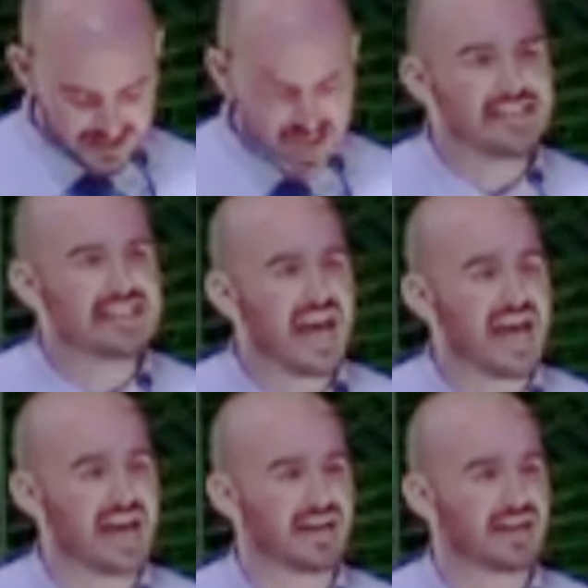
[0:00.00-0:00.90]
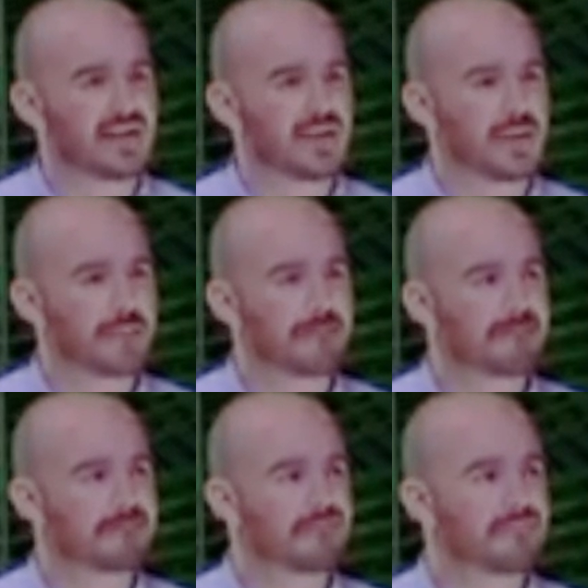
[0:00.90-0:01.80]
today,
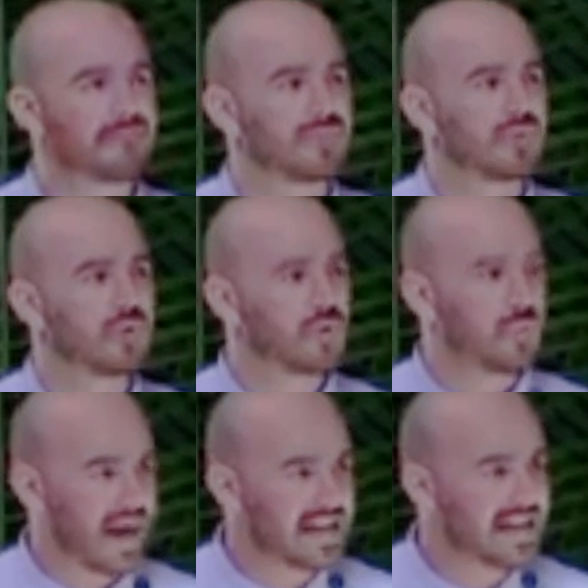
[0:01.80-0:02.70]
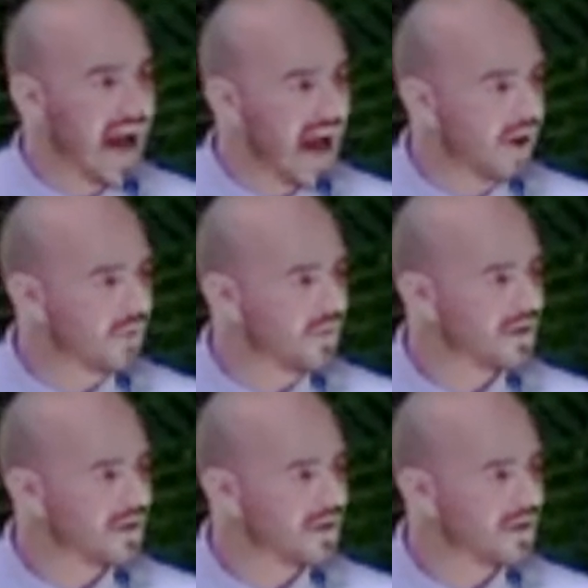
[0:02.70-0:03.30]
right now,